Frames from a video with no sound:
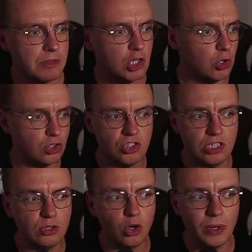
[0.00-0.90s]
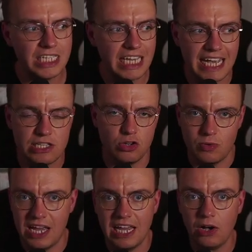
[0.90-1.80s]
You're still going to
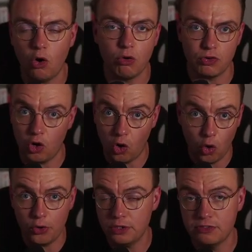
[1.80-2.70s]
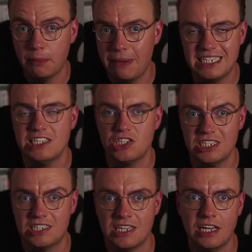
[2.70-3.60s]
iterate over all of the
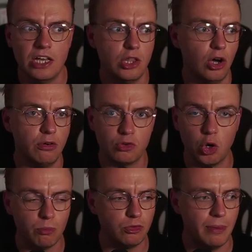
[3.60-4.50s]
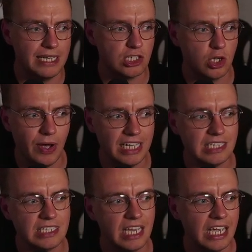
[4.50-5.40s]
messages that have come from
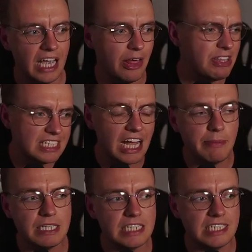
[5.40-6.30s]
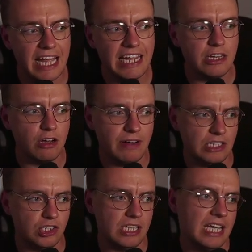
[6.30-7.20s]
SQS. And this time, instead of
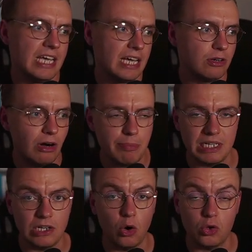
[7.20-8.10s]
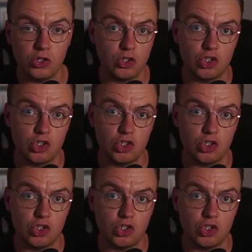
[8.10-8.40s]
actually grabbing all your